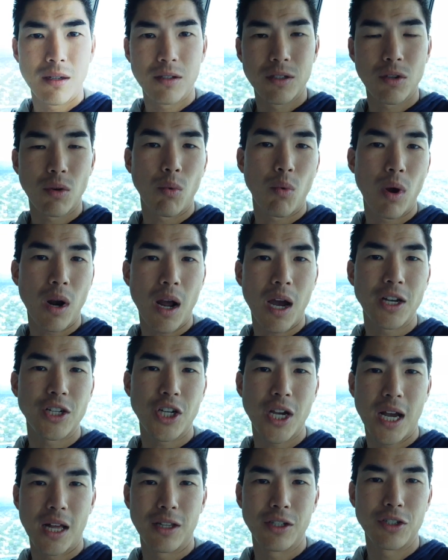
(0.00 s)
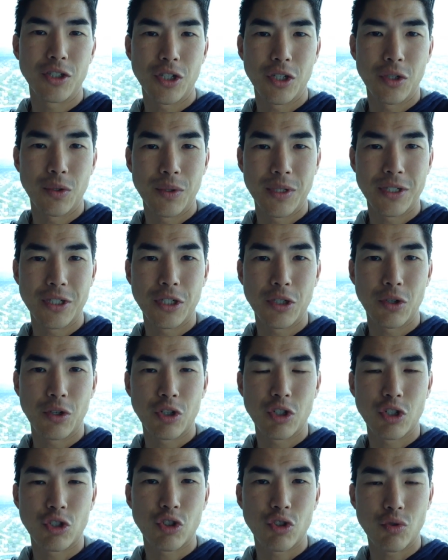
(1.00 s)
So, what I challenge you is to
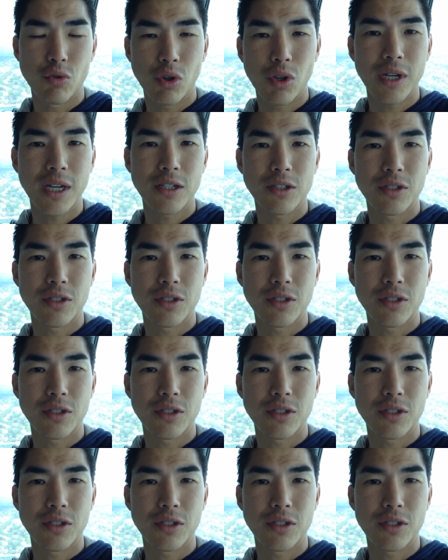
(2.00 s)
look